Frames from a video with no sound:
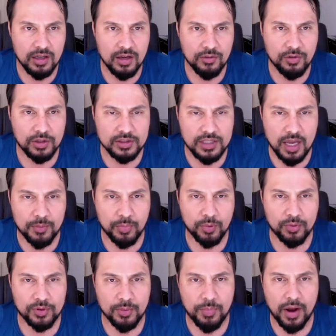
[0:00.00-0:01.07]
For example,
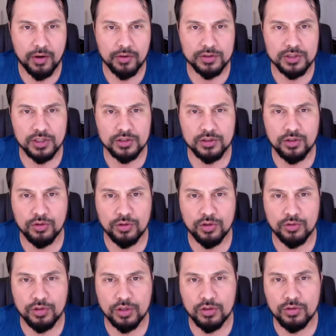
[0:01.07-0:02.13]
the PowerShares
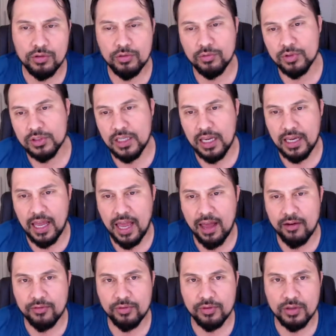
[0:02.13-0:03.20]
QQQ, which I
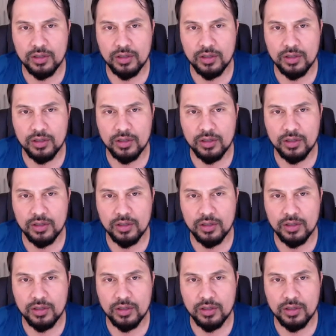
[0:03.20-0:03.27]
have,